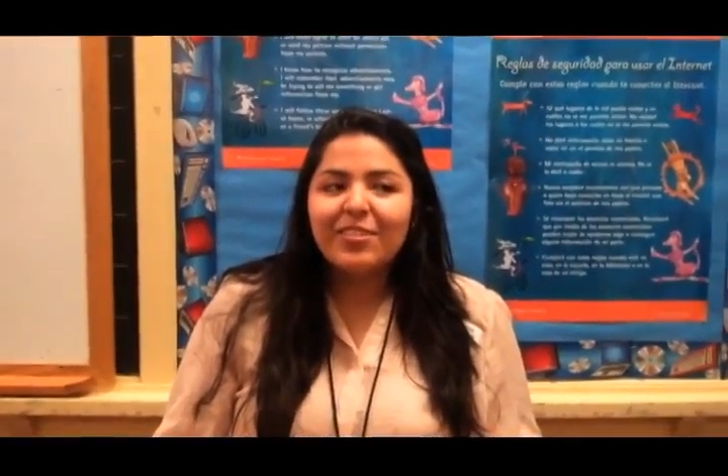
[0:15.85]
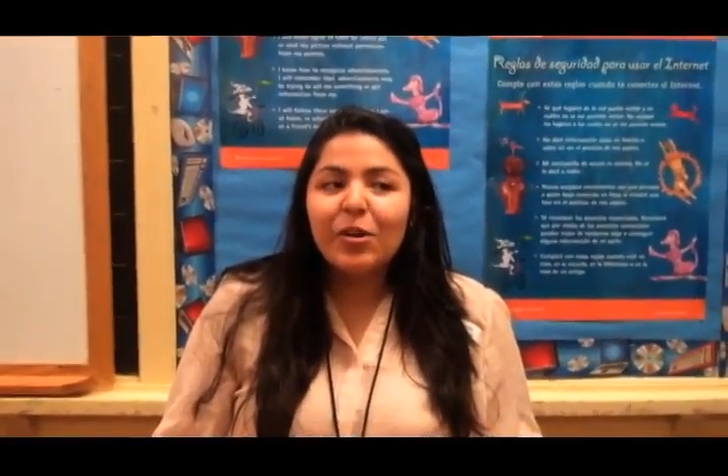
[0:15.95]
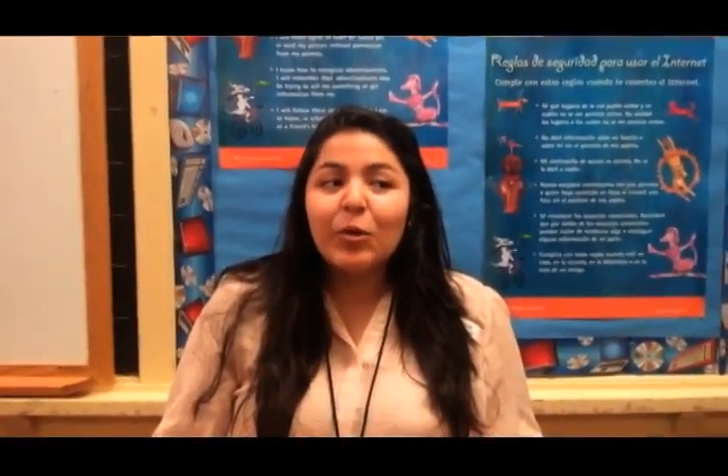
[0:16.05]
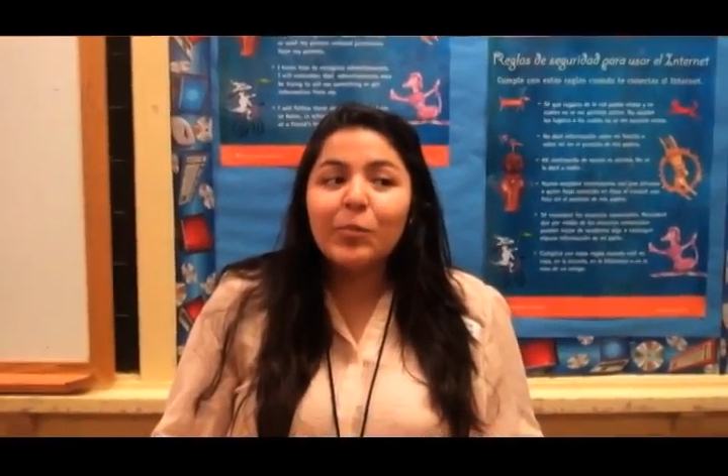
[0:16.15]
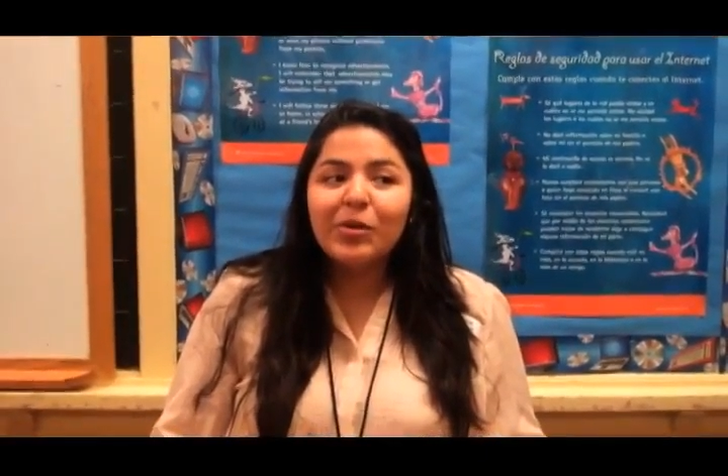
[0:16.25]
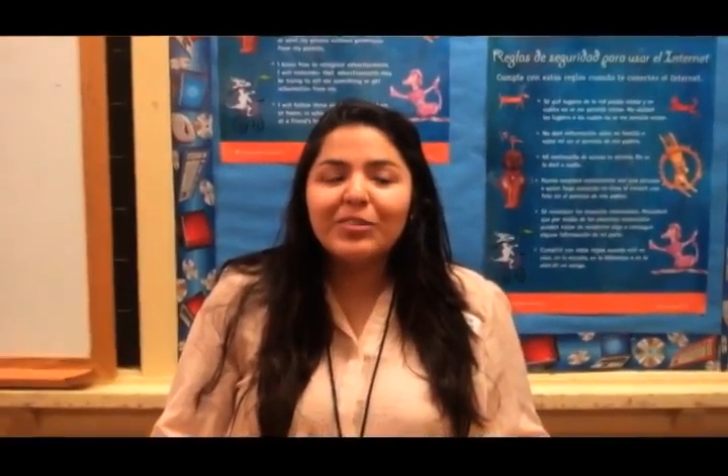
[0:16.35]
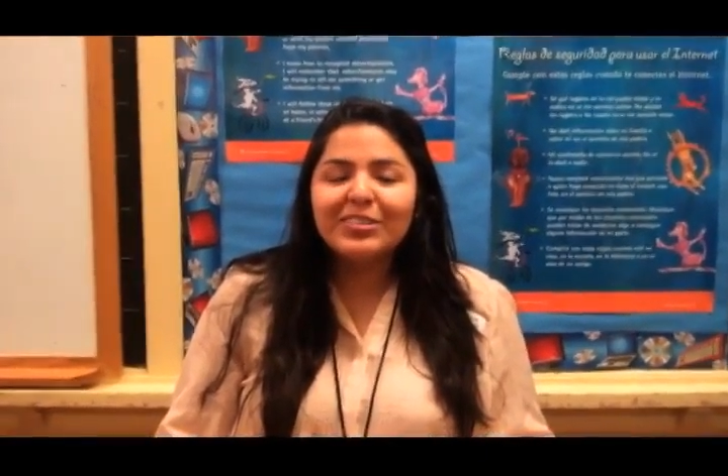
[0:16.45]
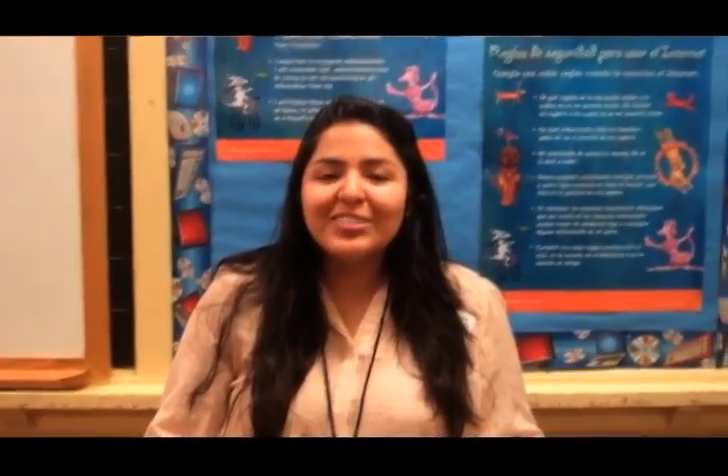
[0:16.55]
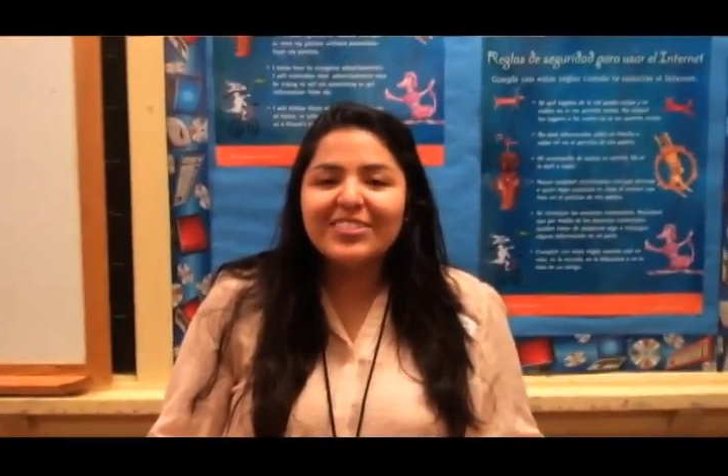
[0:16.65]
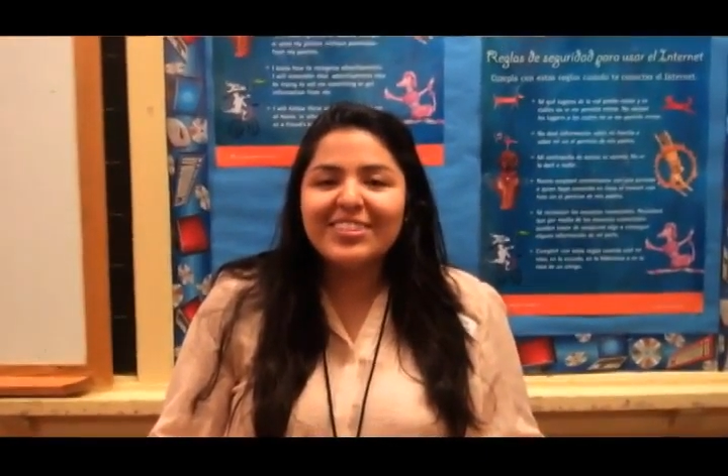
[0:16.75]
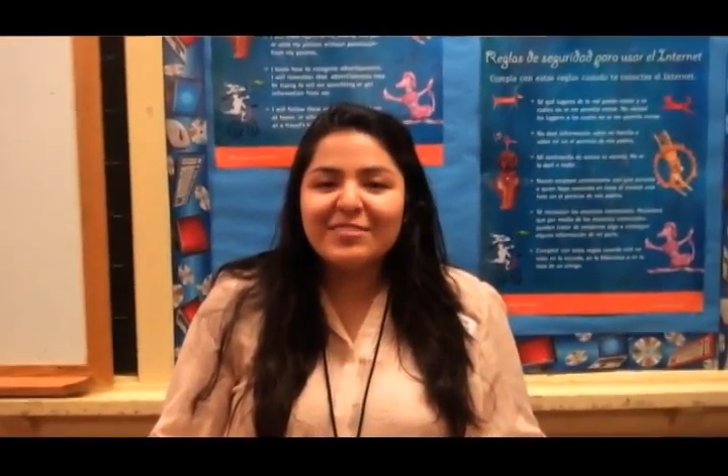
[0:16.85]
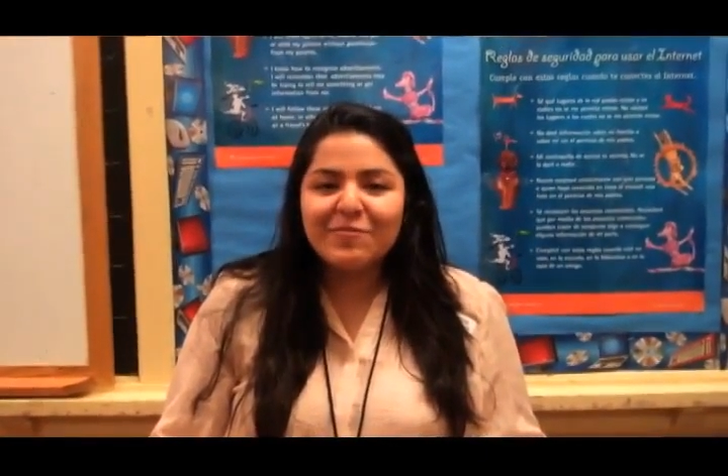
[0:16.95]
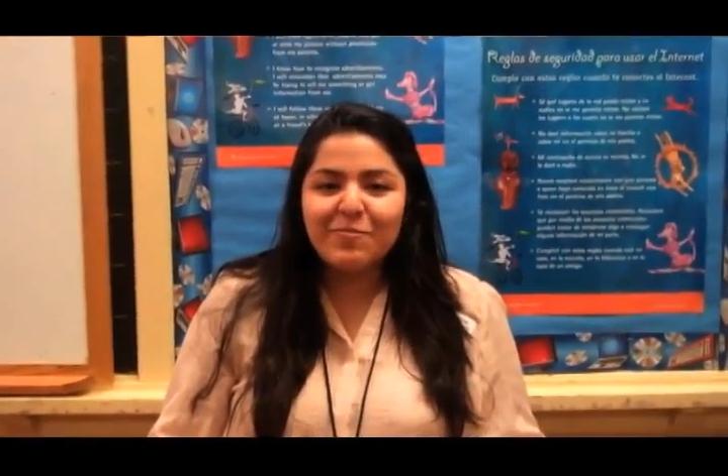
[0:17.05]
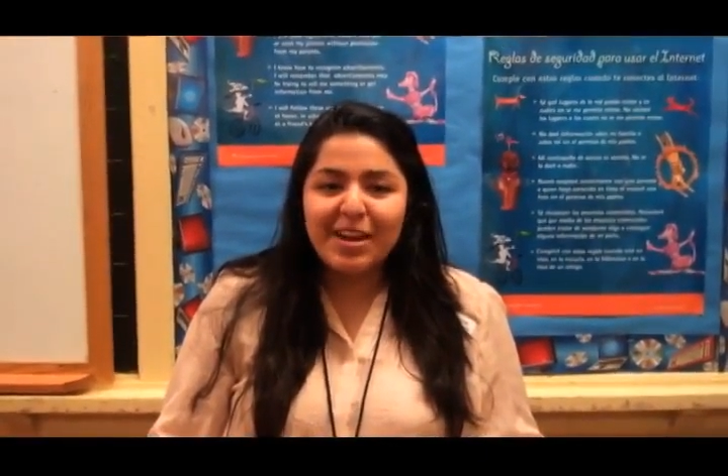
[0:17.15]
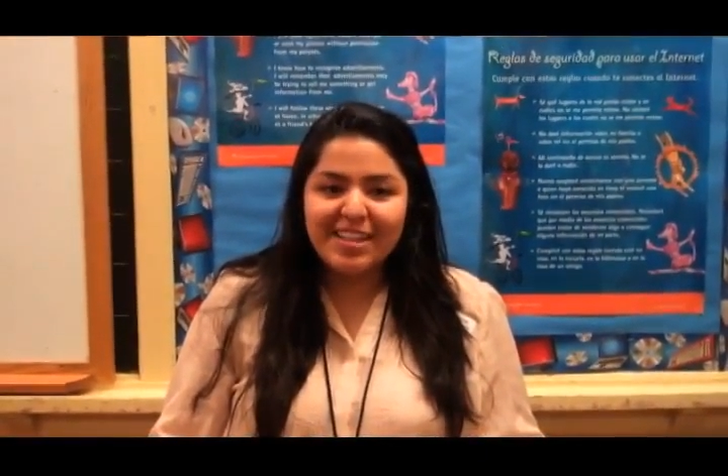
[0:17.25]
almost sort
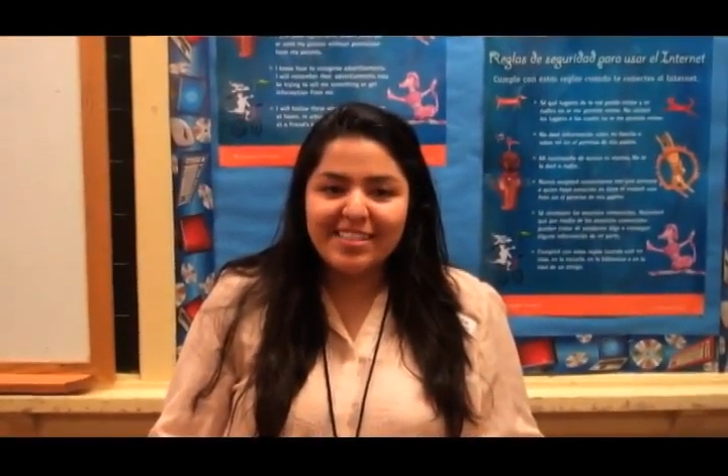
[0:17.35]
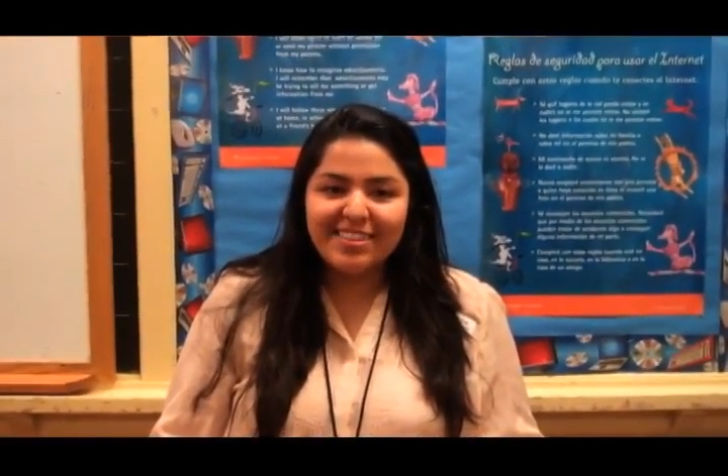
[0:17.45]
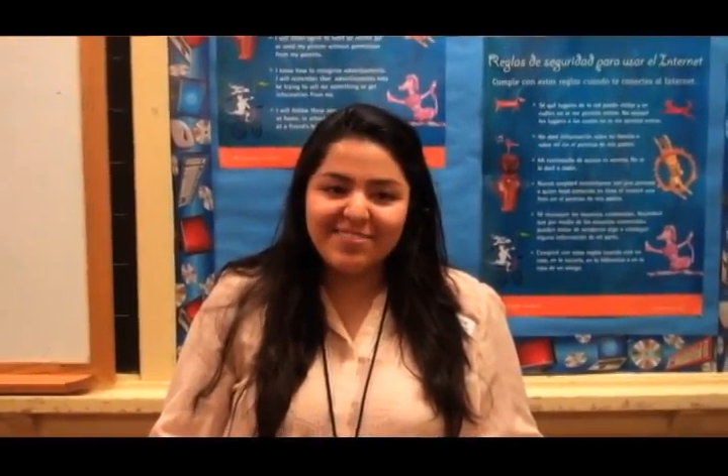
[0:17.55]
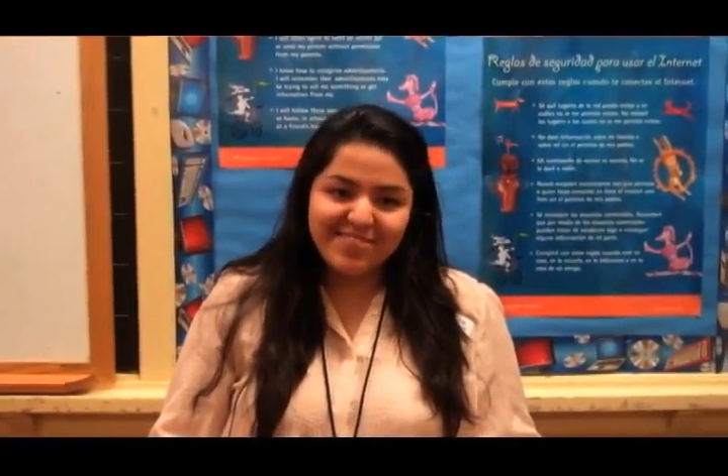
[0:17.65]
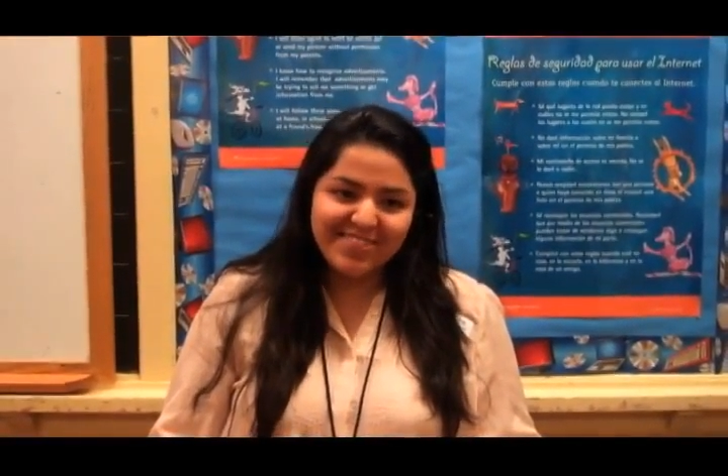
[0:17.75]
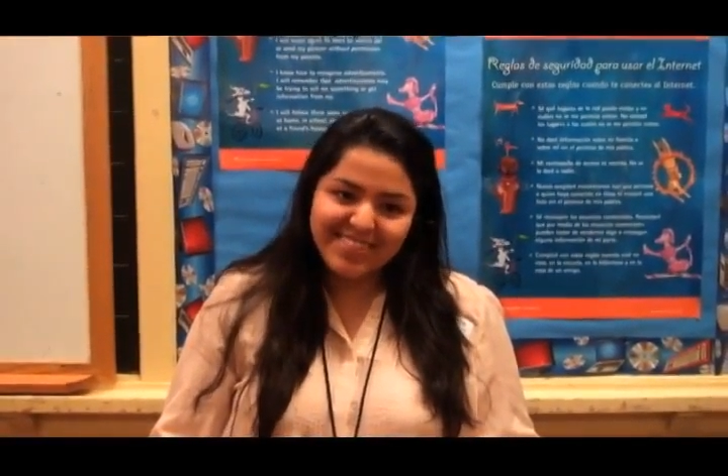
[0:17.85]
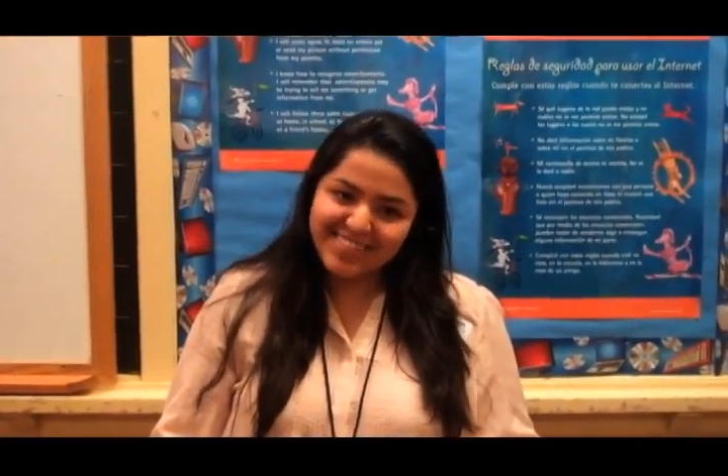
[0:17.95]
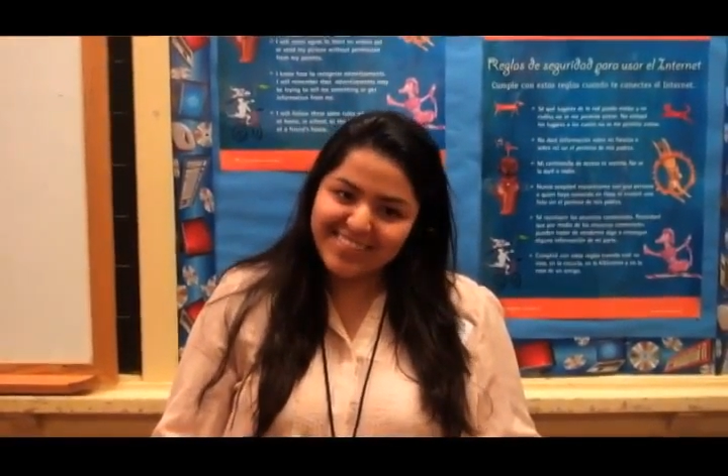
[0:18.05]
of bilingual.